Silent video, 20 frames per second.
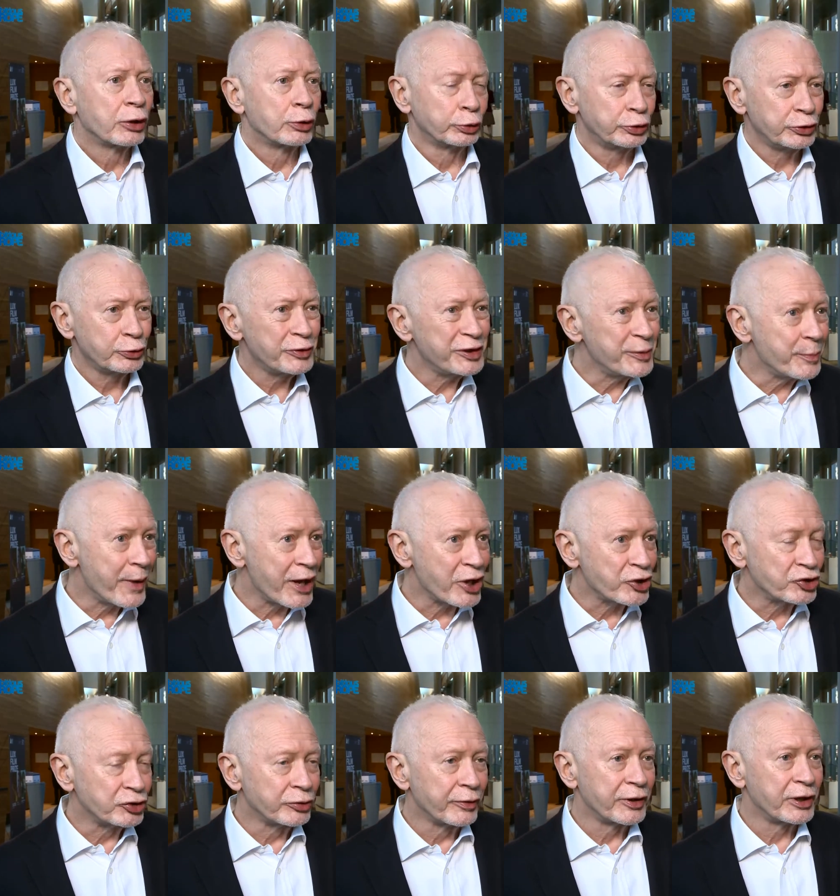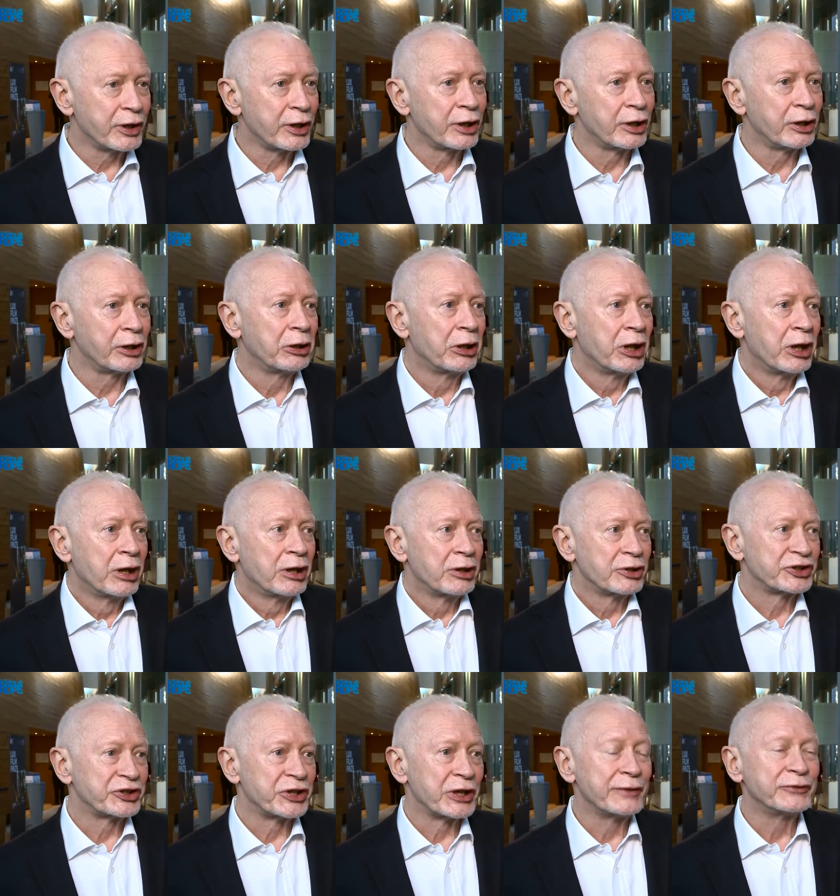Could you imagine the
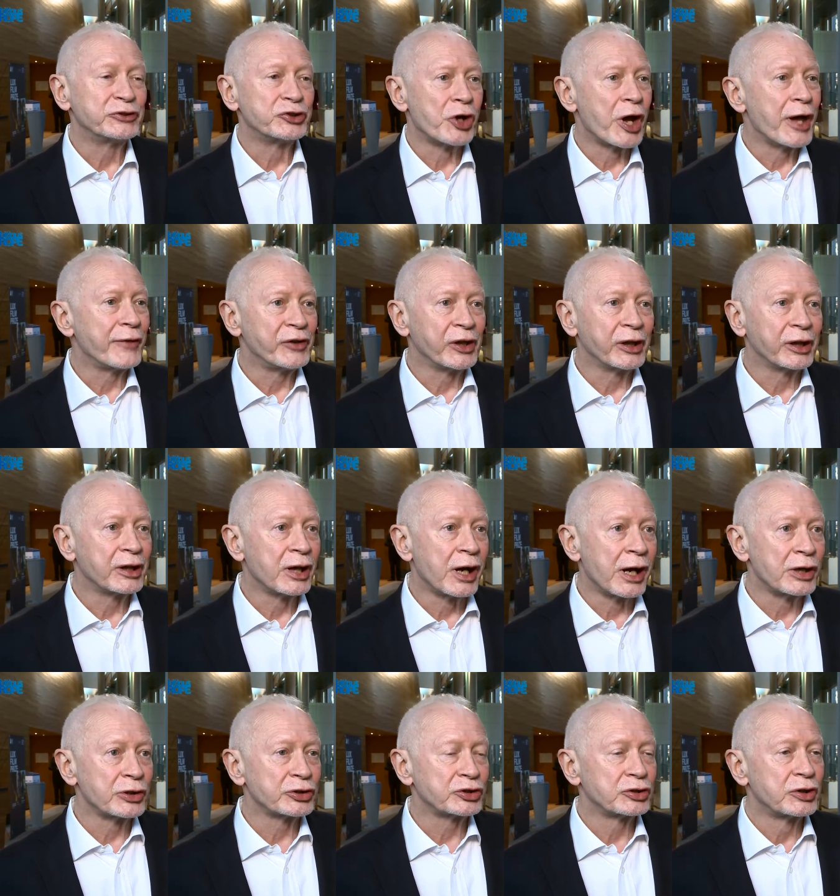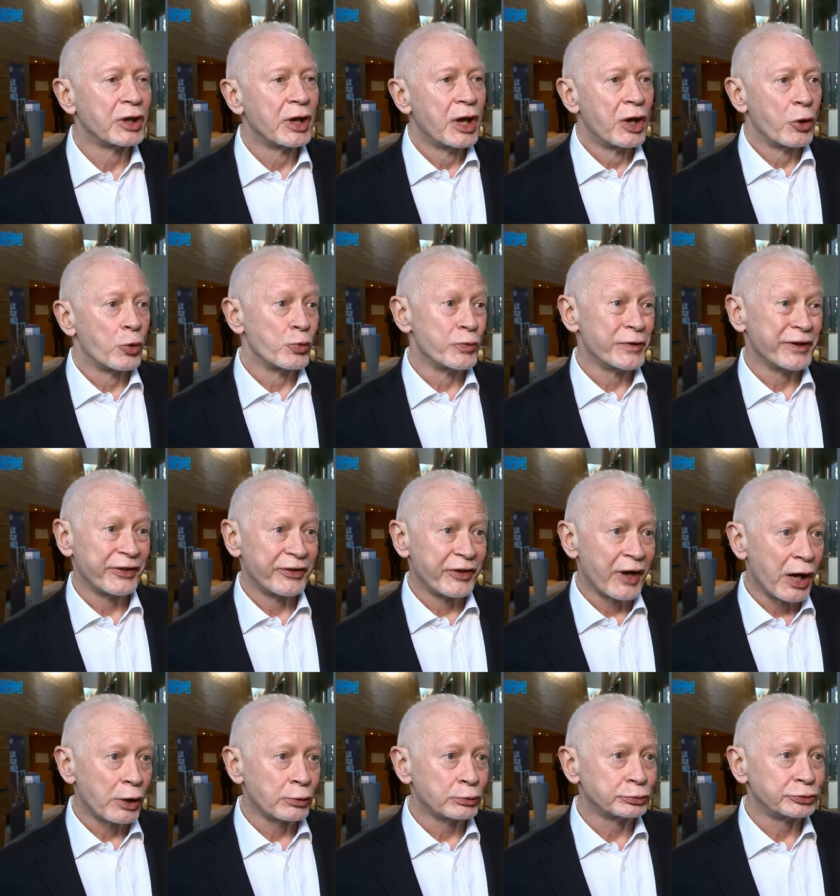self-driving cars
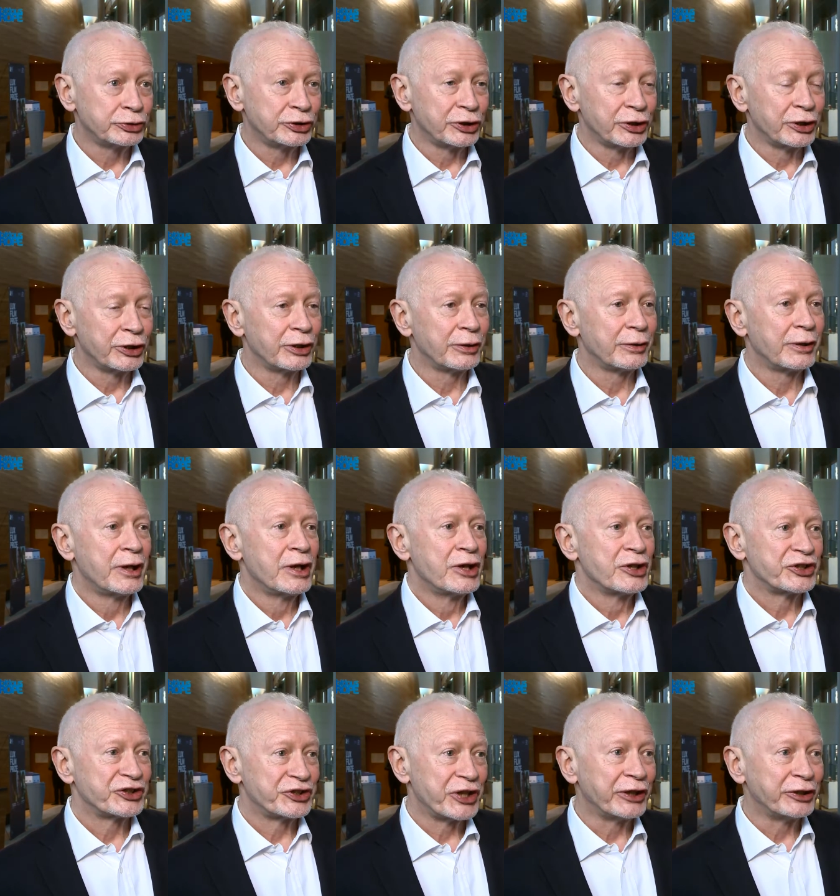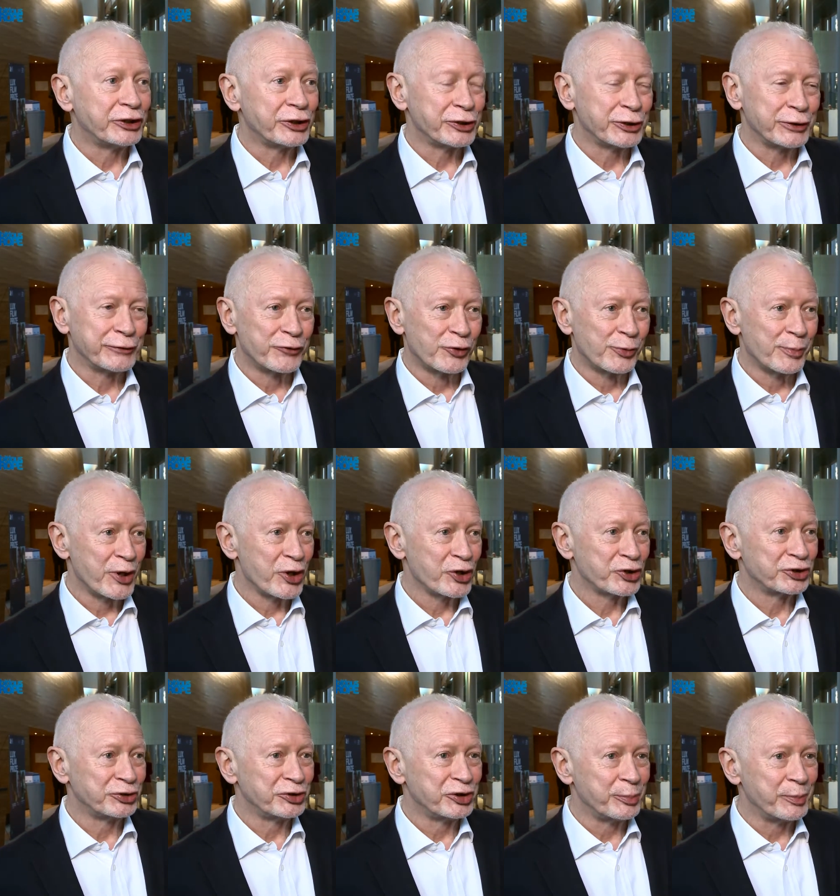without sending
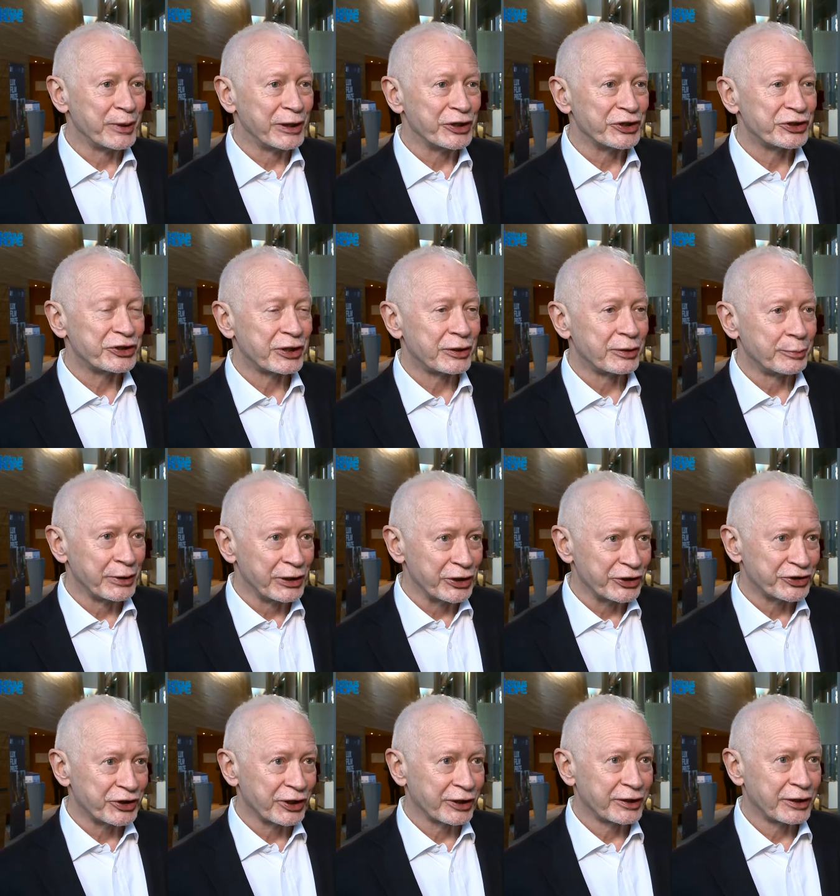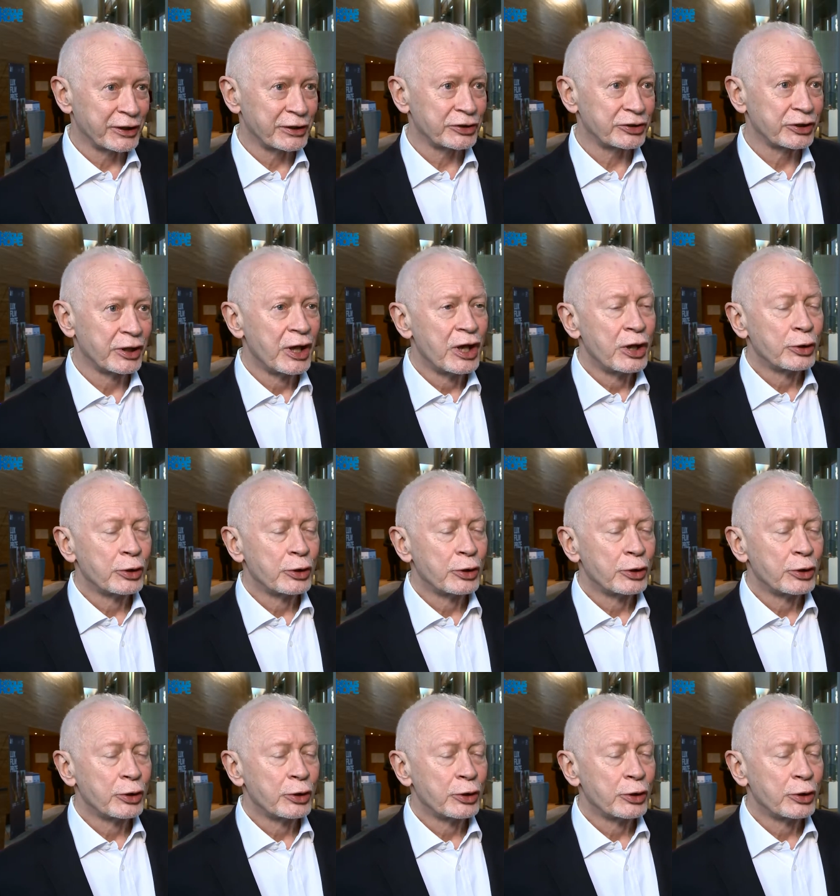information in milliseconds?